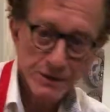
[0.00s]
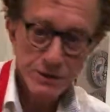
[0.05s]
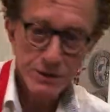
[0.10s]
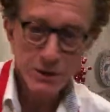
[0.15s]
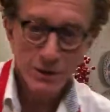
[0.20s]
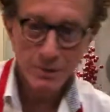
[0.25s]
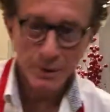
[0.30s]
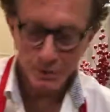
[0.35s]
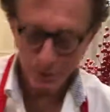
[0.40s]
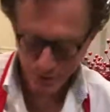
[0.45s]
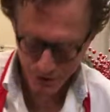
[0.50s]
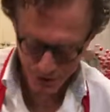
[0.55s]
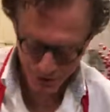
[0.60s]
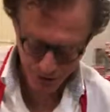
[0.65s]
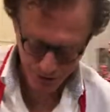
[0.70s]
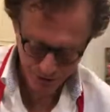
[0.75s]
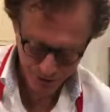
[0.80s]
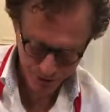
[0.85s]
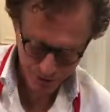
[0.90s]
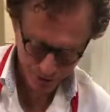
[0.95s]
And so what we'll
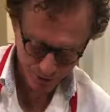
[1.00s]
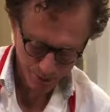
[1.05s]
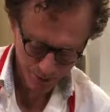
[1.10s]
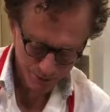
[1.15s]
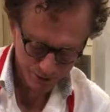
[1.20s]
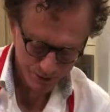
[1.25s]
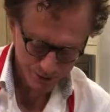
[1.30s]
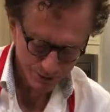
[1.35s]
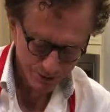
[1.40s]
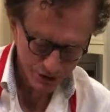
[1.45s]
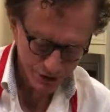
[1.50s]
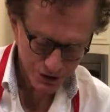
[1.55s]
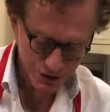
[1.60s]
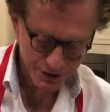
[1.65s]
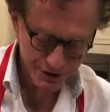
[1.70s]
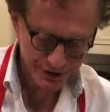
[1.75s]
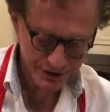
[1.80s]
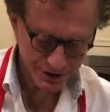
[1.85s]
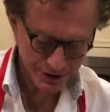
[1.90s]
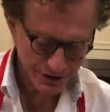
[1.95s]
do is we'll put the Swiss
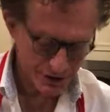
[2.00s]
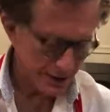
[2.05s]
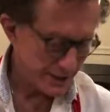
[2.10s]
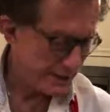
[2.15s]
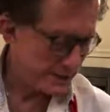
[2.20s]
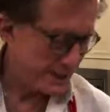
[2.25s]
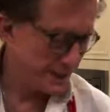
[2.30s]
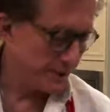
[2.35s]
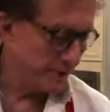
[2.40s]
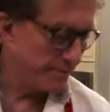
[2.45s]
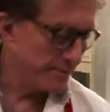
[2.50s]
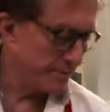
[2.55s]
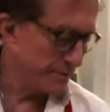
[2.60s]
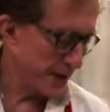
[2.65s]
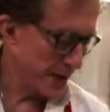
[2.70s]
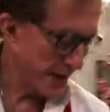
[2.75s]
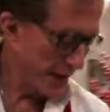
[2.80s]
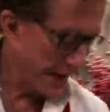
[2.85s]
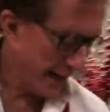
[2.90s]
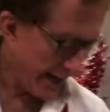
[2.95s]
cheese, as you can tell,
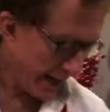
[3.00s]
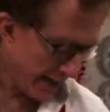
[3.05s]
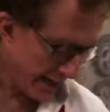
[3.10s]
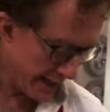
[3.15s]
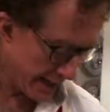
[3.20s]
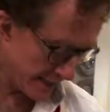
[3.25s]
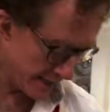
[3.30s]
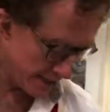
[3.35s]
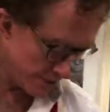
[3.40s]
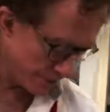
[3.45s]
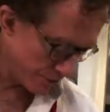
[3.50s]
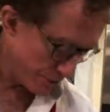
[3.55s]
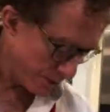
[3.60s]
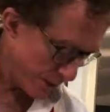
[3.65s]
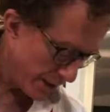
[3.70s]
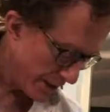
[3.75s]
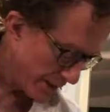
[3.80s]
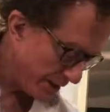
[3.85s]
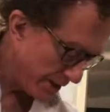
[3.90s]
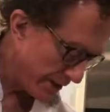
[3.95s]
and the
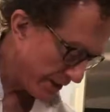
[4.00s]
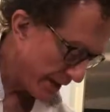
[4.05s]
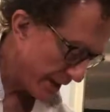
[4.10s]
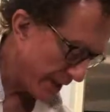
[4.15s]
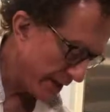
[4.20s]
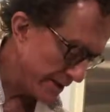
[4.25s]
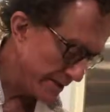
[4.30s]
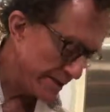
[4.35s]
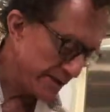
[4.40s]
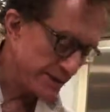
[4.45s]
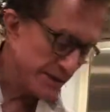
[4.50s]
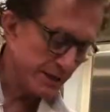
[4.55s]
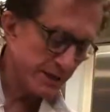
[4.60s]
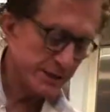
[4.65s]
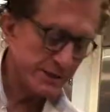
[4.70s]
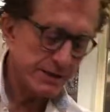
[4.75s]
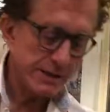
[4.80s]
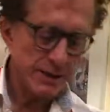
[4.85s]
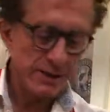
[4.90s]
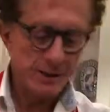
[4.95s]
one that, this
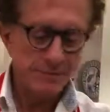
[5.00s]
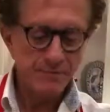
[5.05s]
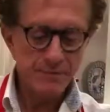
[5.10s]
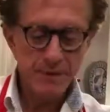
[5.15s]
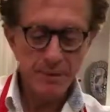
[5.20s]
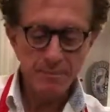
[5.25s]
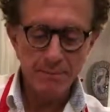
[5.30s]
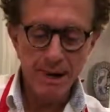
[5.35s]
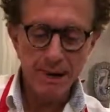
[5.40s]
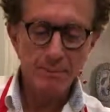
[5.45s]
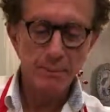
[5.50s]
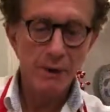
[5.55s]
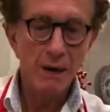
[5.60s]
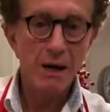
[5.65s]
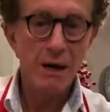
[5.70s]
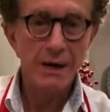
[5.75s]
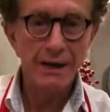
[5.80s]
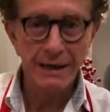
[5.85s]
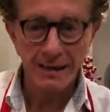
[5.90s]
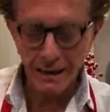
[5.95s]
is maple
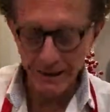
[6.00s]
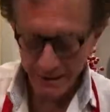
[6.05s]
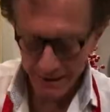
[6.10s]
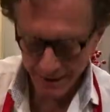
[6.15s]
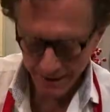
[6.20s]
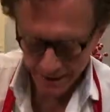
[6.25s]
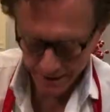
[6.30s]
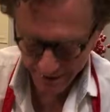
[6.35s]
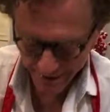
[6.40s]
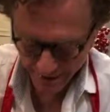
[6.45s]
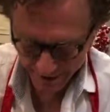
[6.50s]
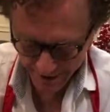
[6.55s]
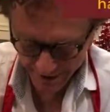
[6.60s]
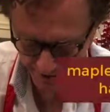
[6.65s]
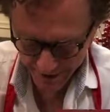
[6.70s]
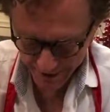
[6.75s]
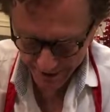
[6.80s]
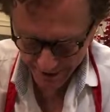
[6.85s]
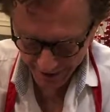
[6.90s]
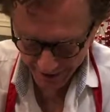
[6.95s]
honey,
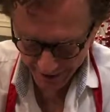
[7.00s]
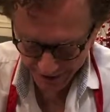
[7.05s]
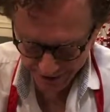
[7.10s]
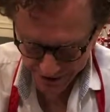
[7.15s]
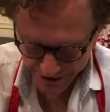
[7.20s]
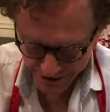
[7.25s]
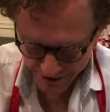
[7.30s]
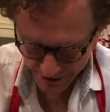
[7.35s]
and